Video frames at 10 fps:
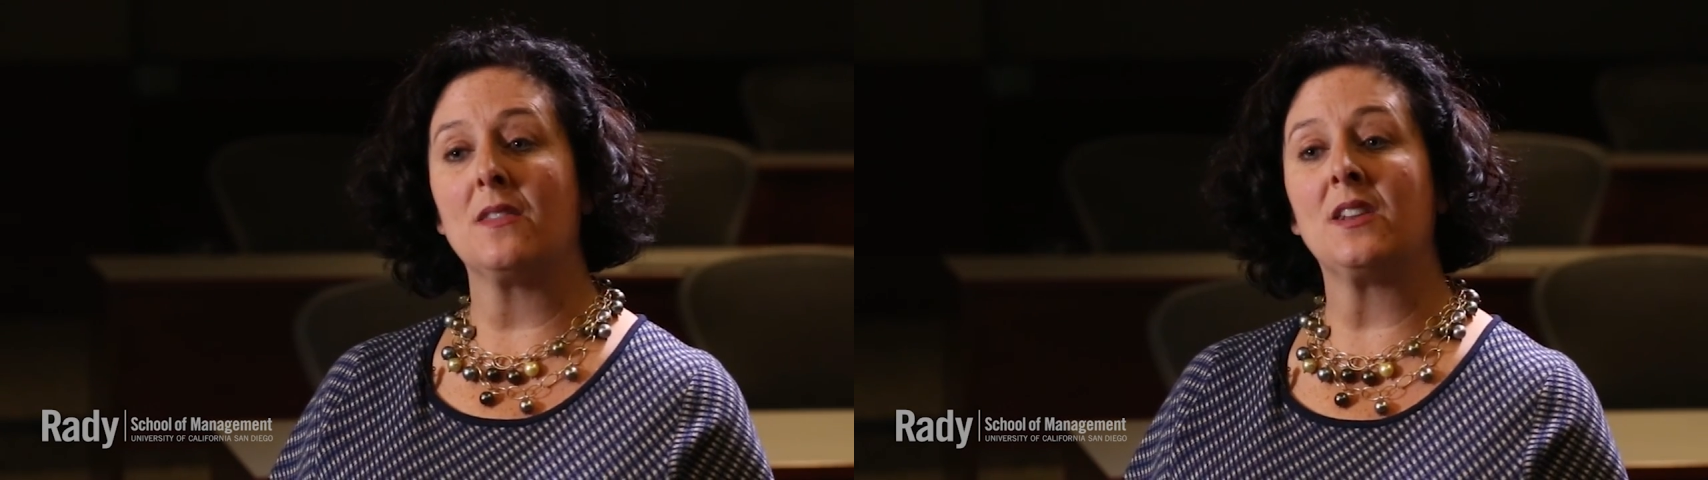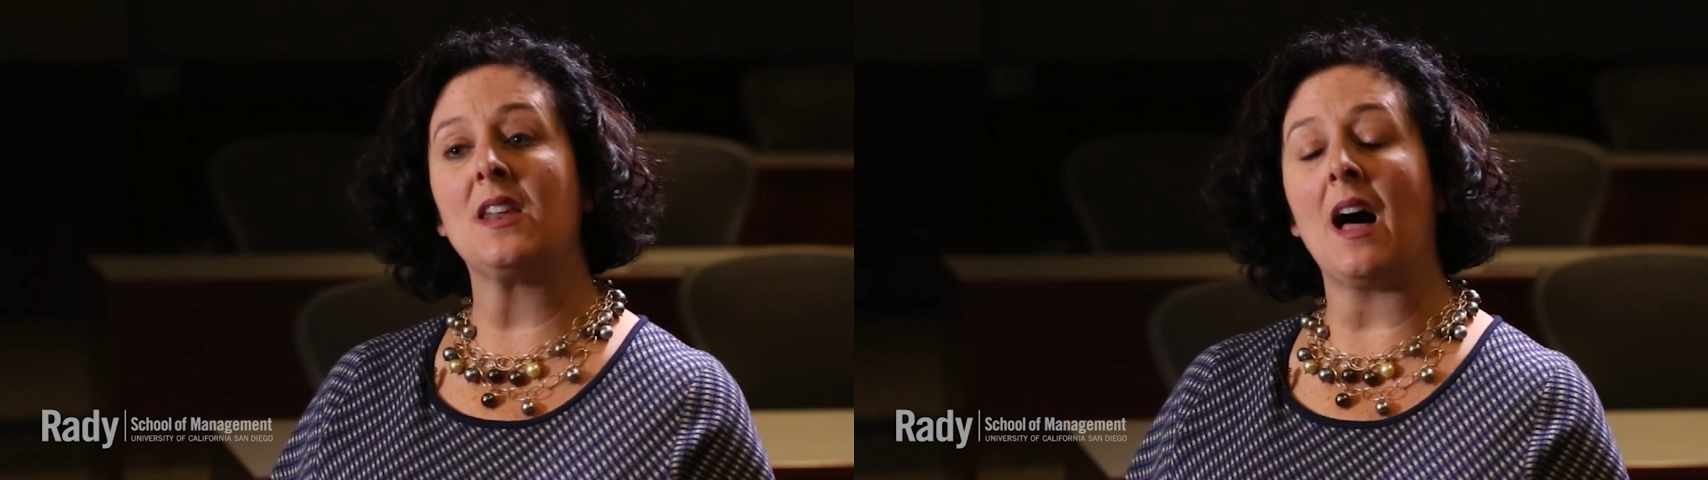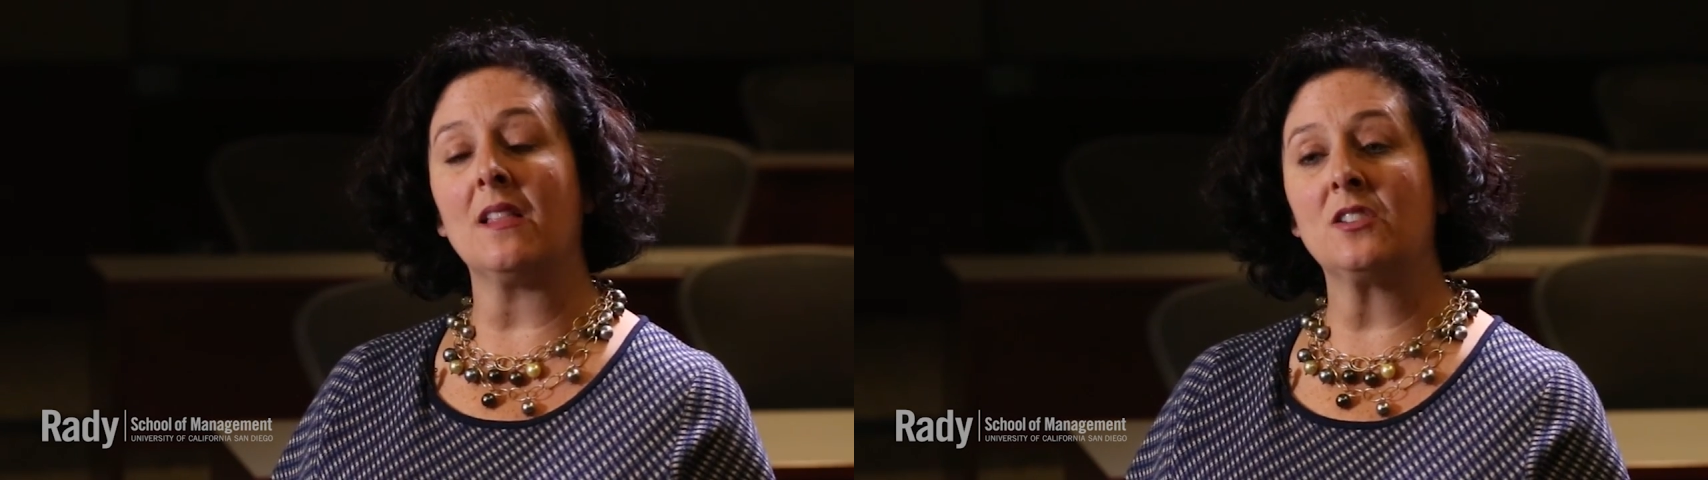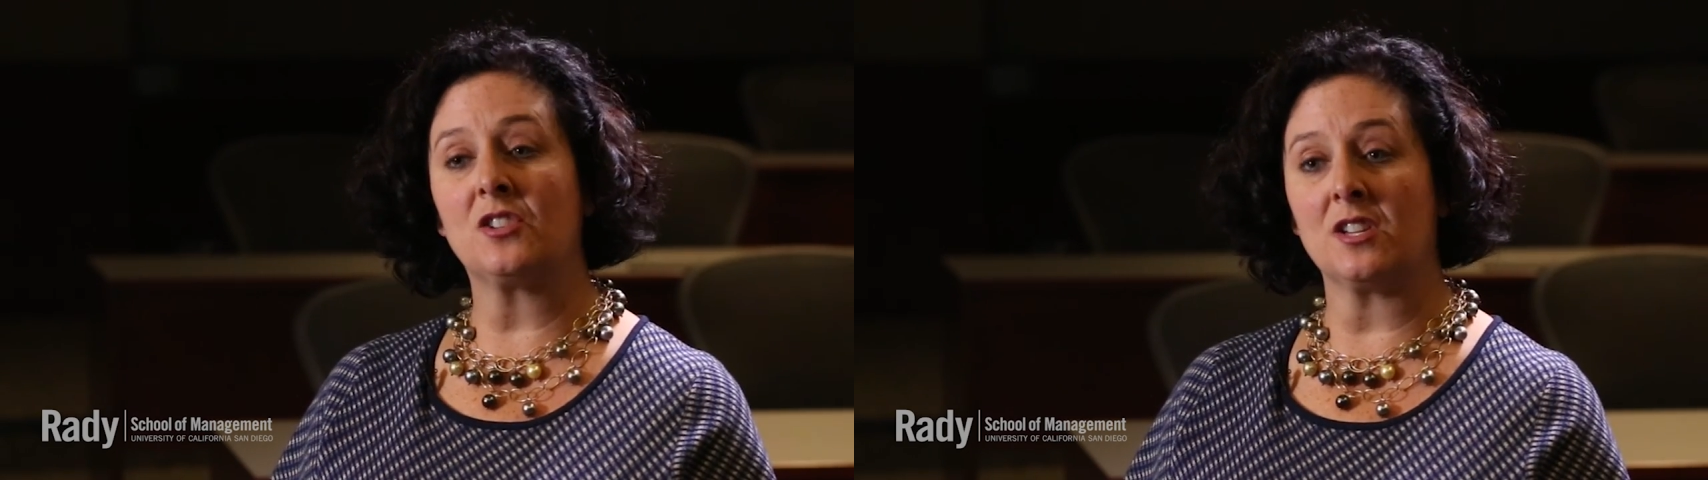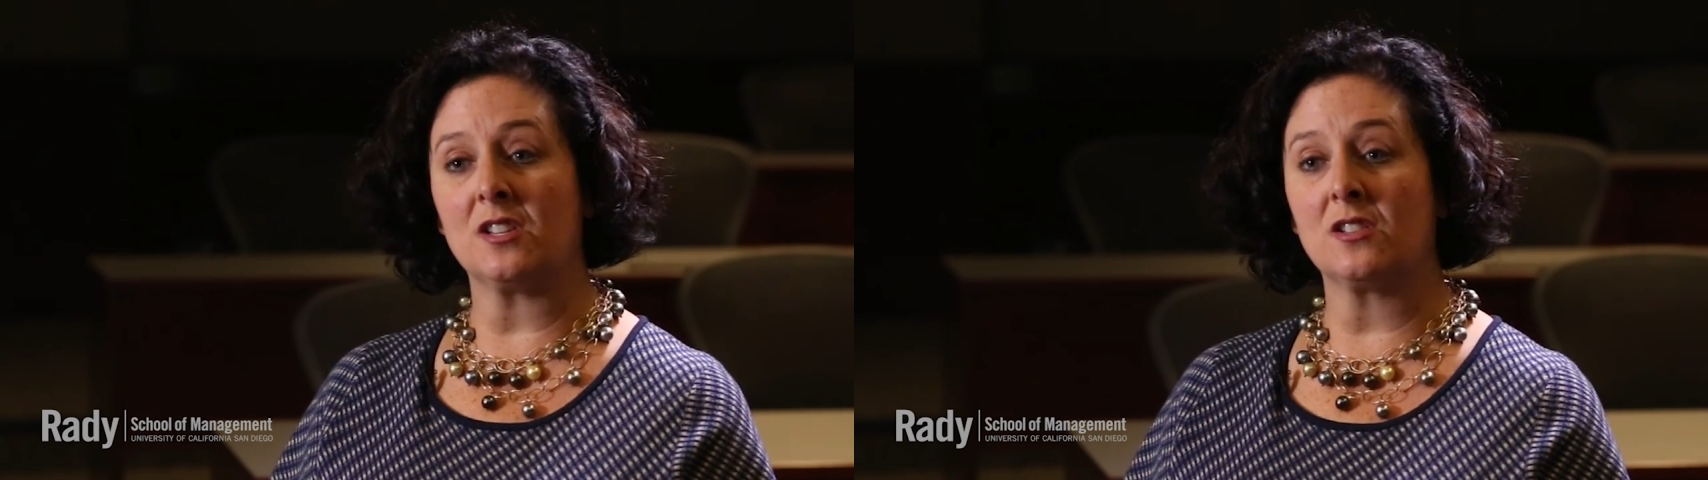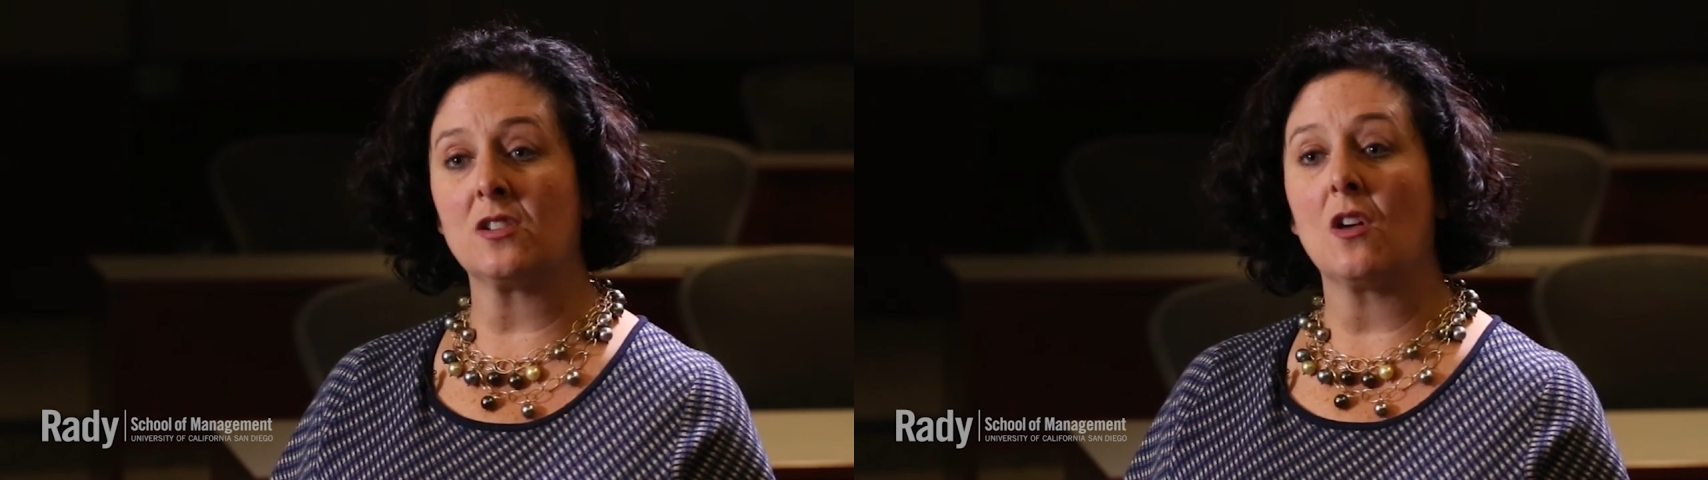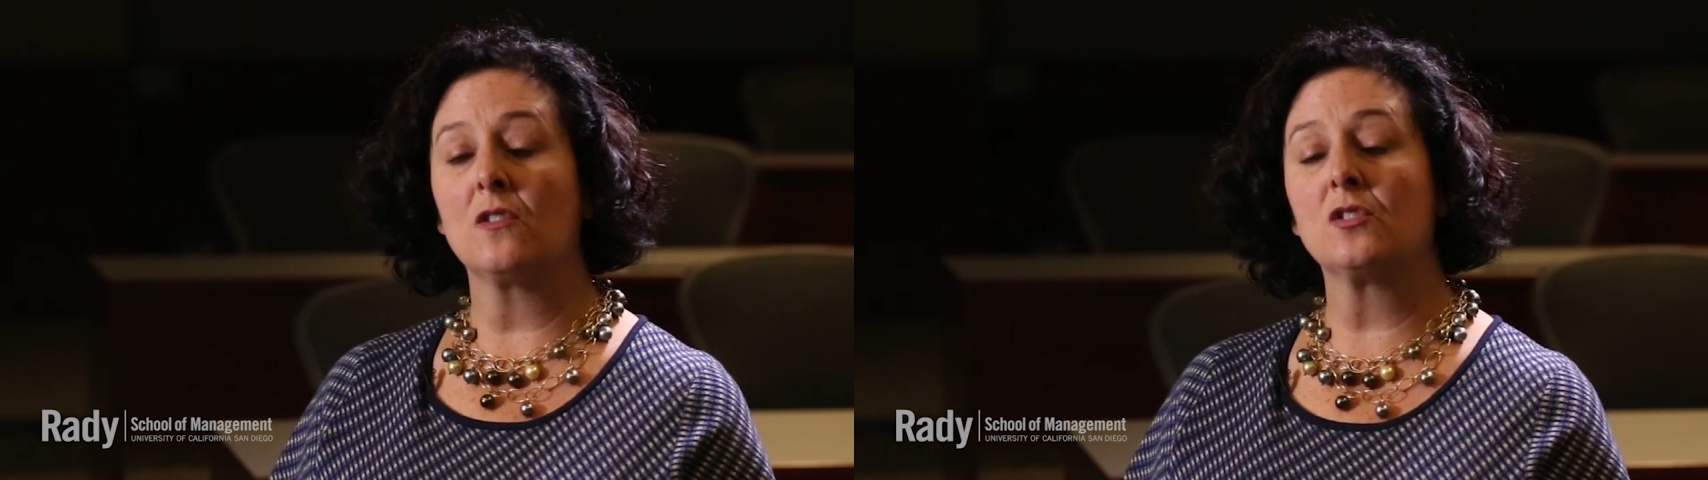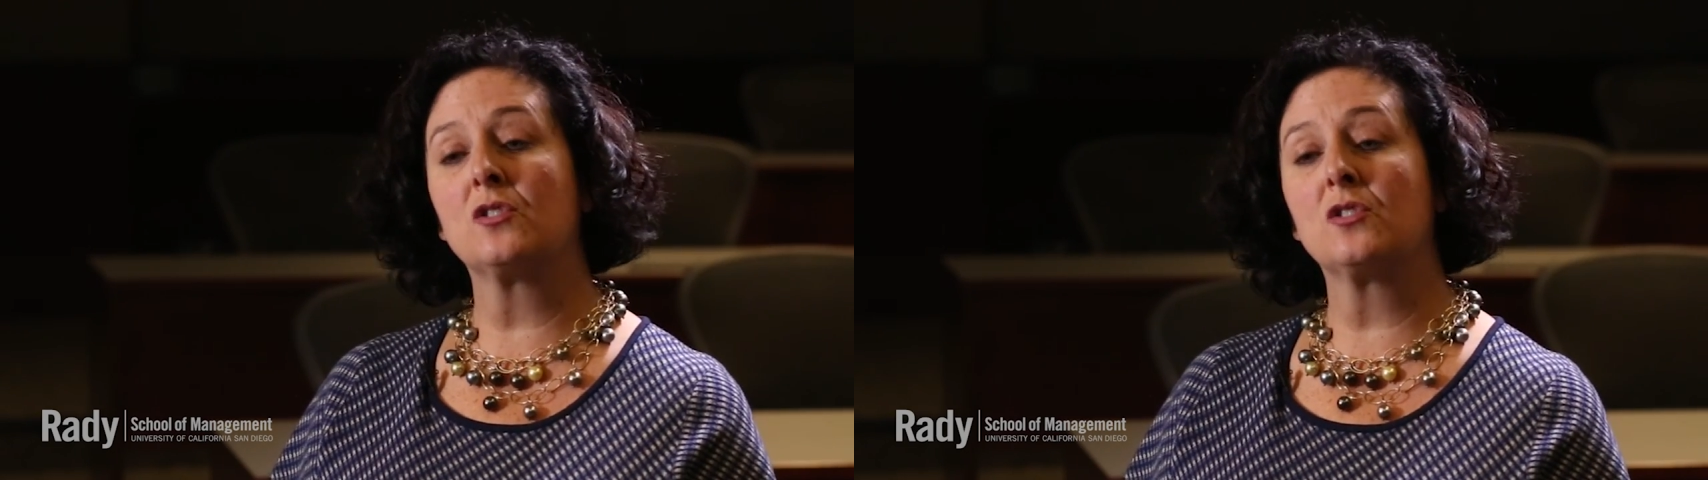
the knowledge is the